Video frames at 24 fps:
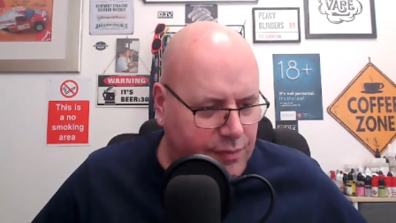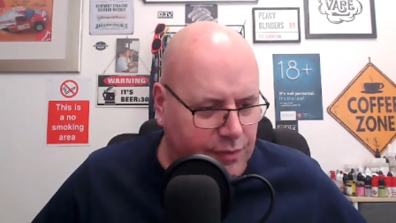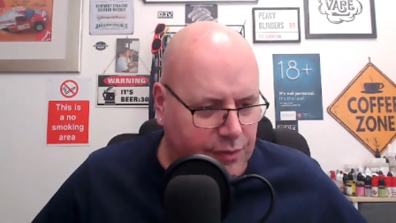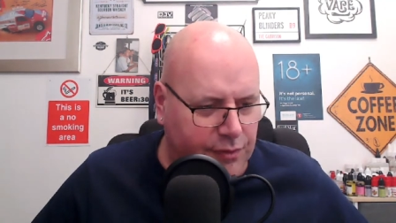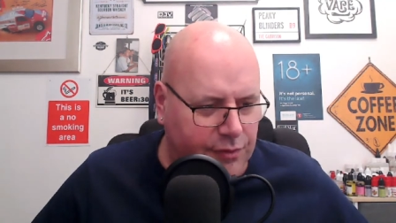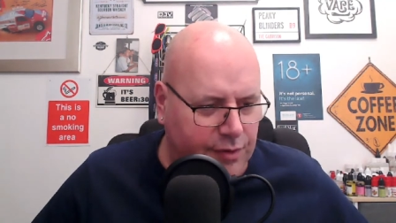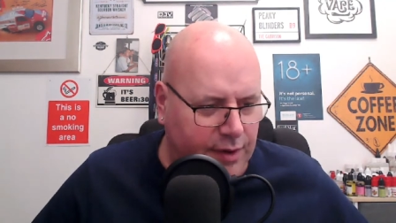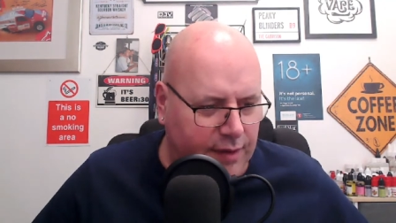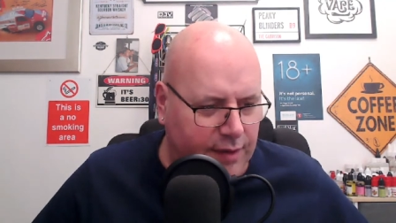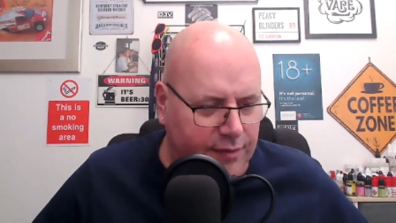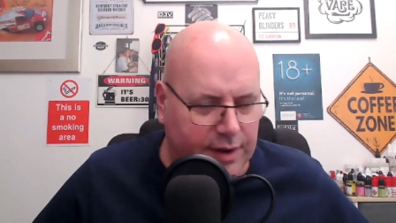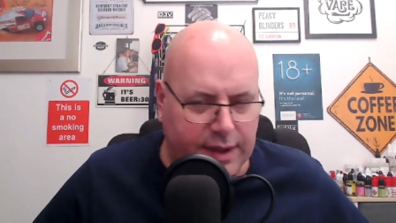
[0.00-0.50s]

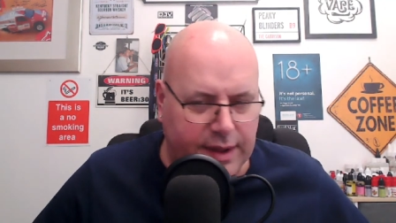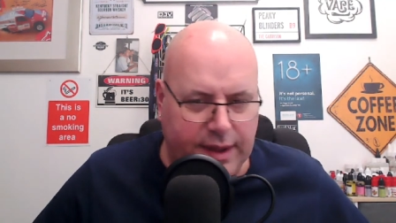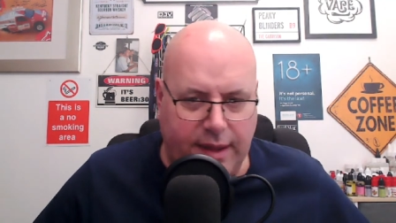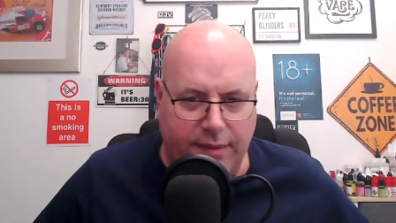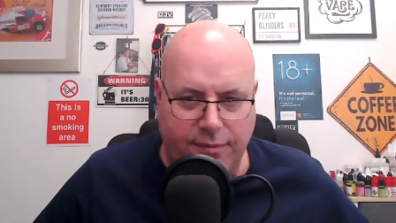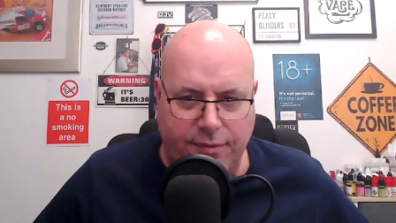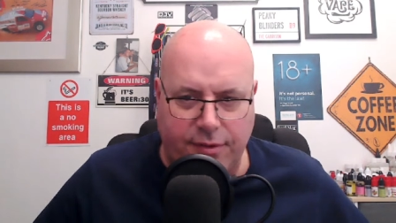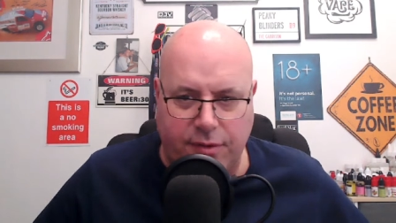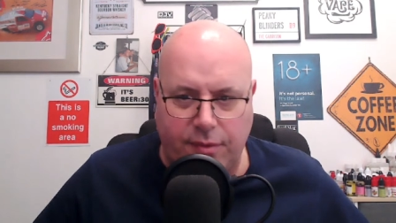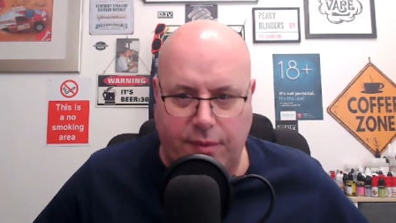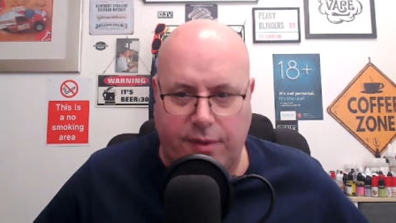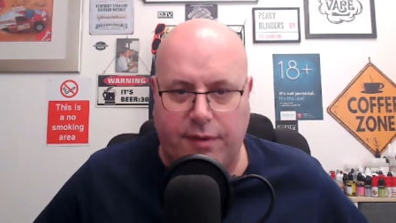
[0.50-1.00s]
driving a cab
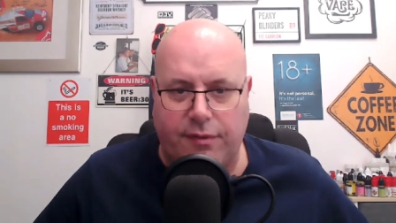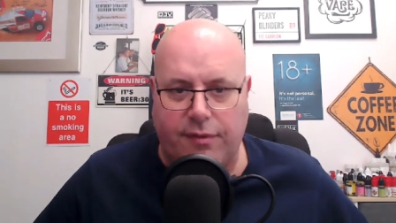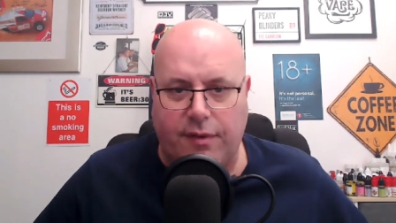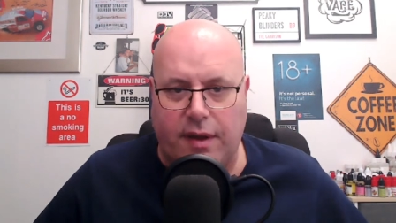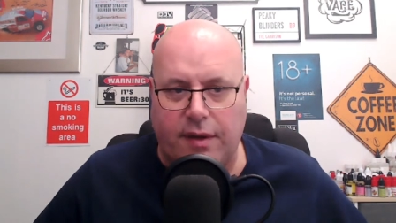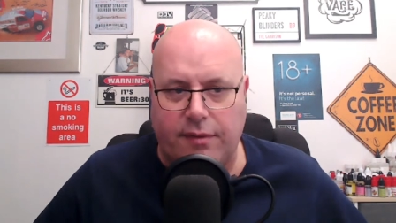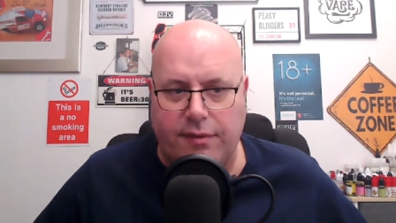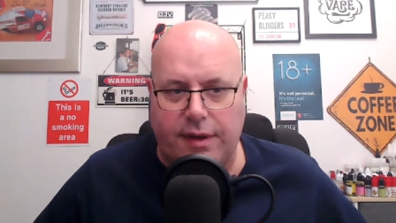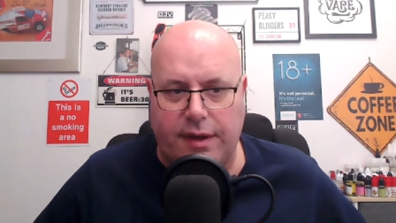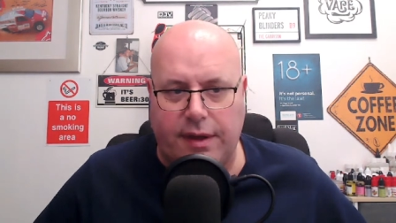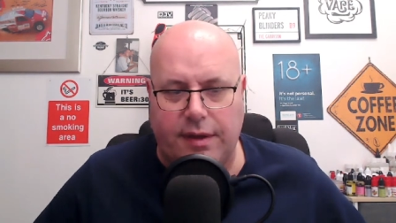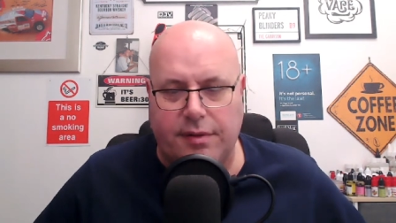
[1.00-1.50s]
for
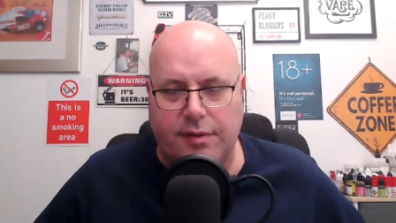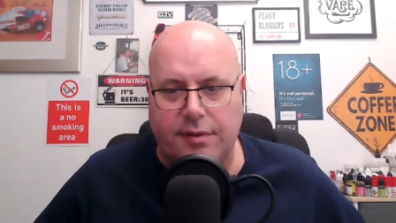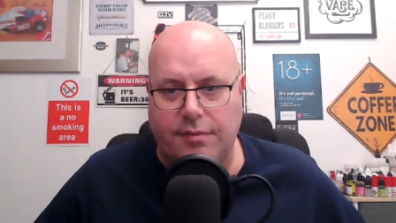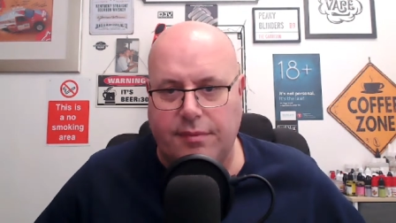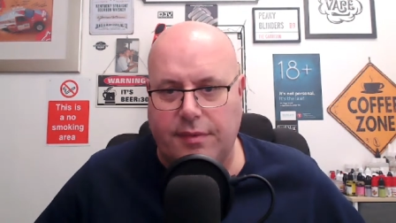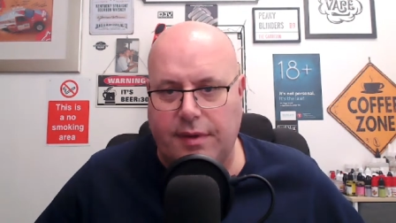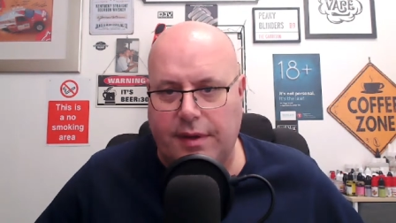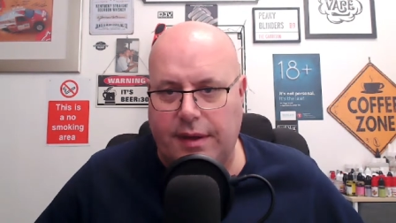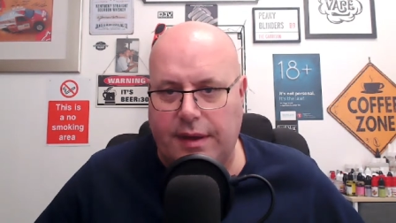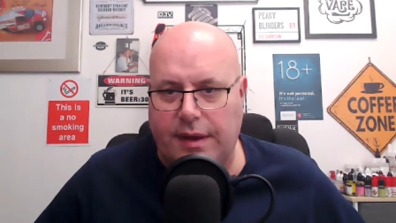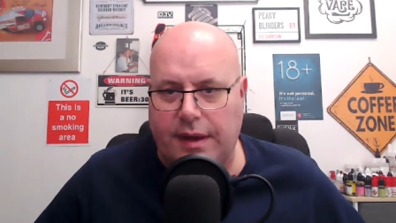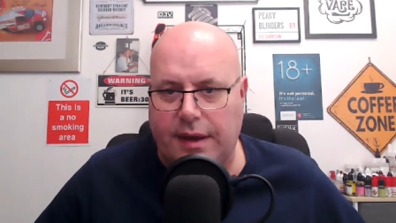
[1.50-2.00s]
25 years,
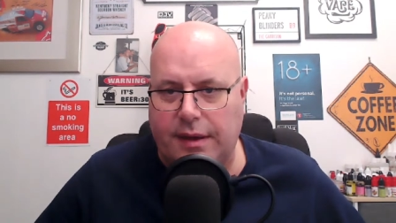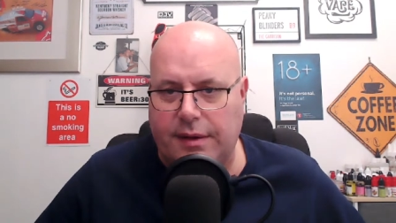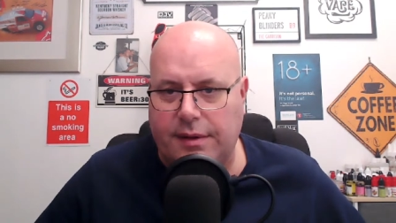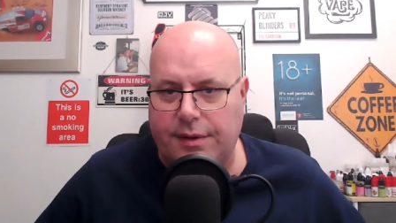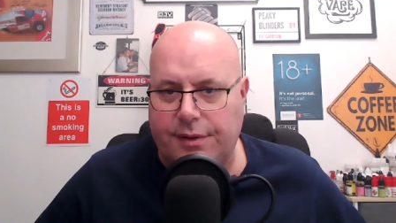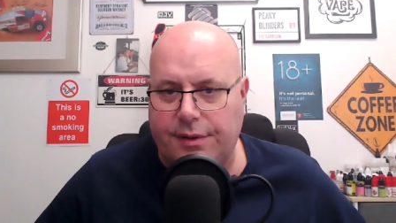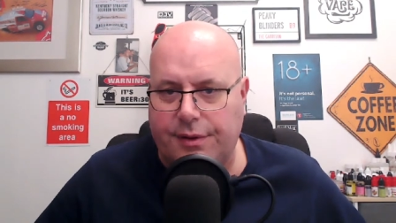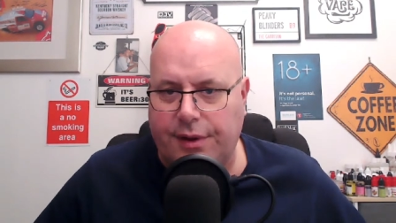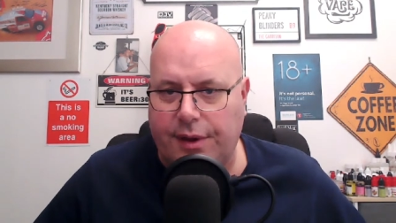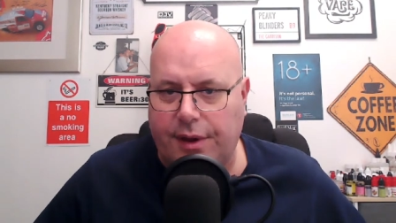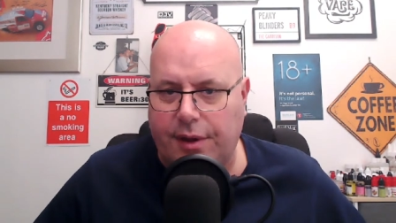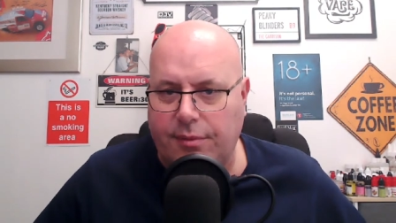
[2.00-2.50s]
and
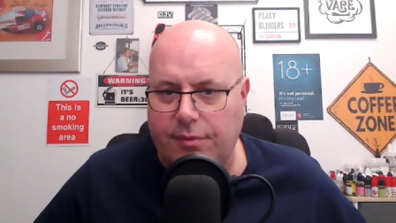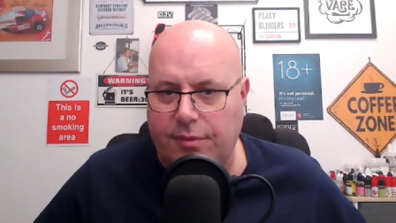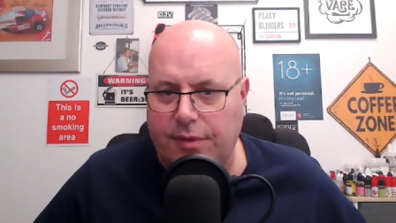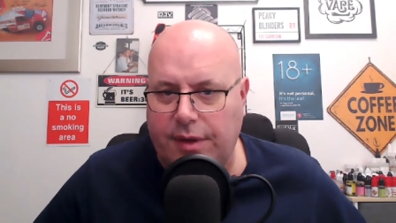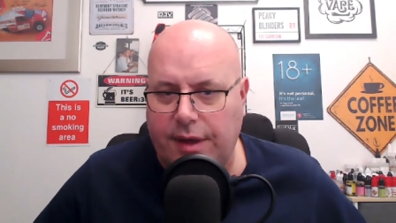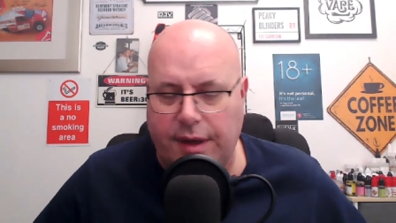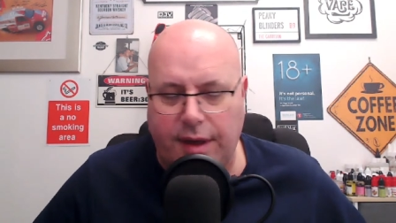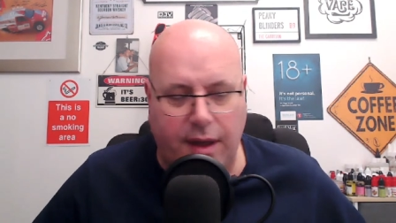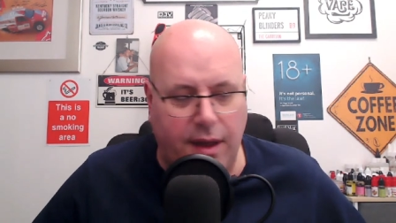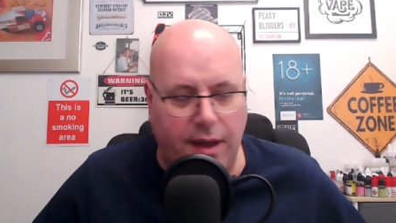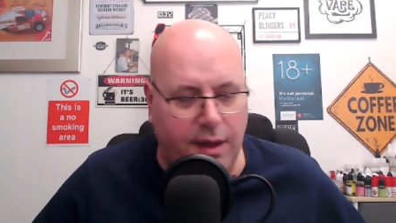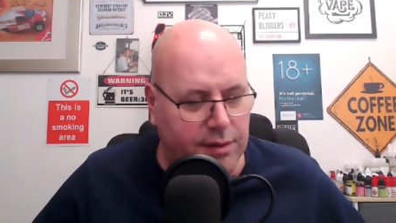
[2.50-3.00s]
you
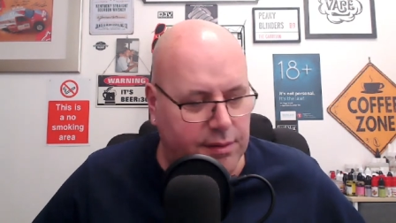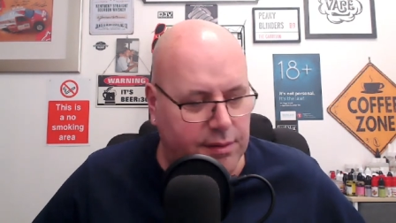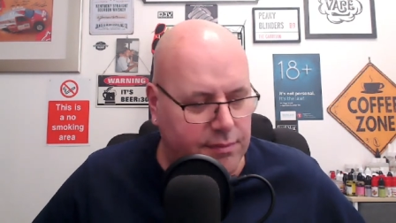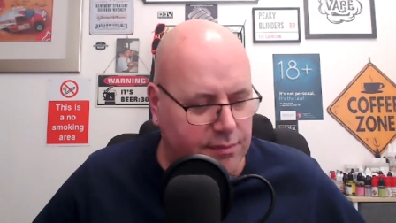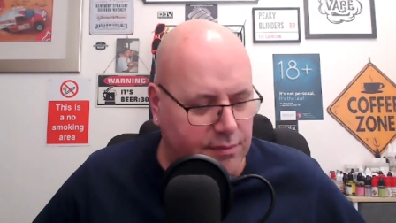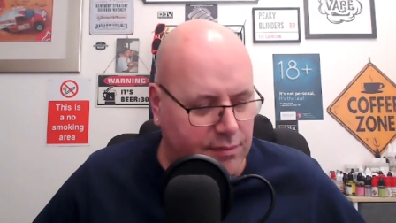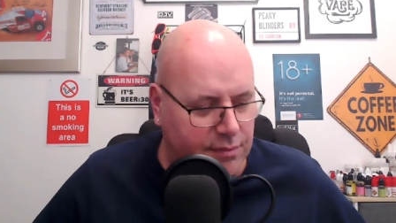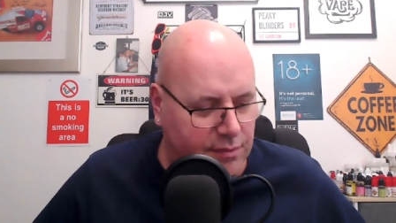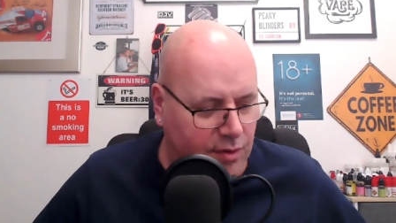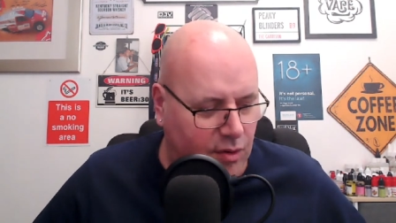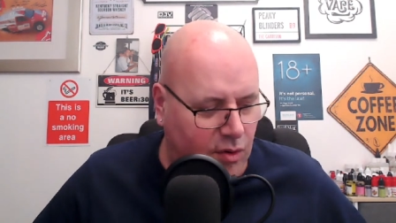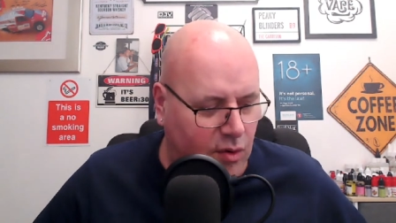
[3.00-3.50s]
can't
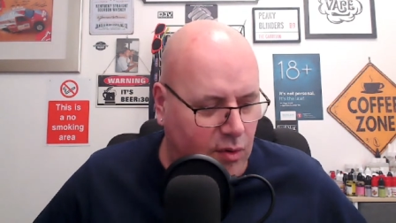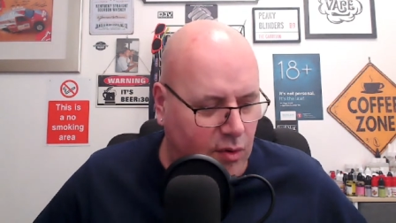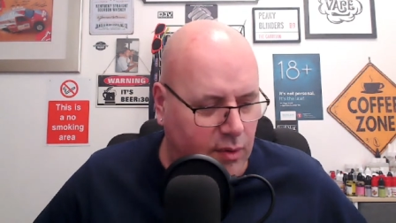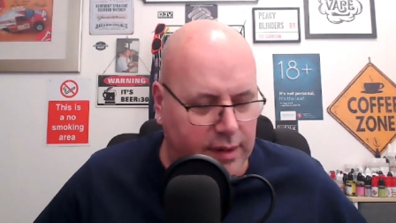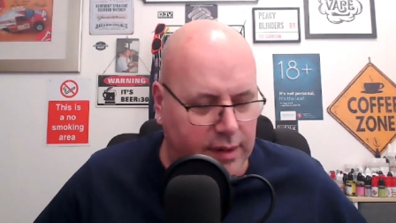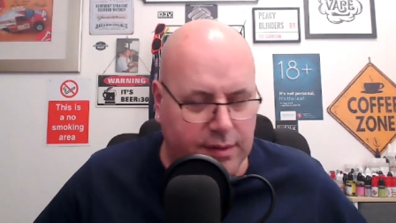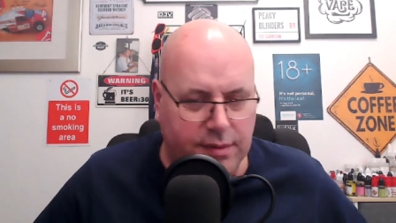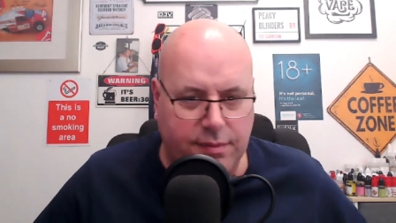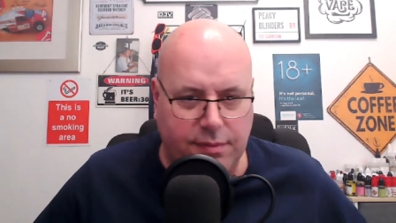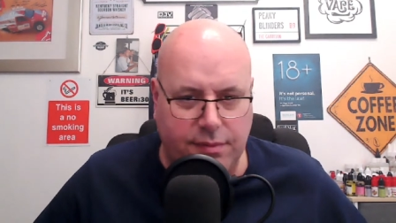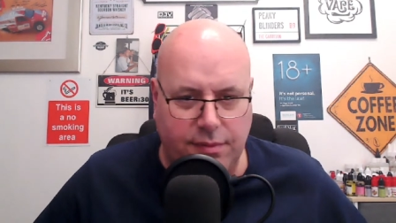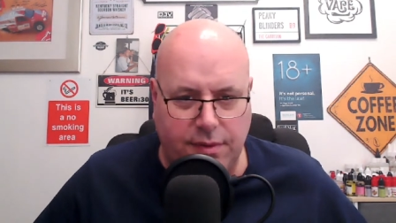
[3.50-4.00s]

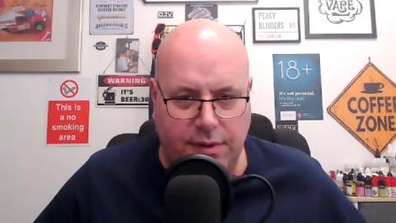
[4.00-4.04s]
always,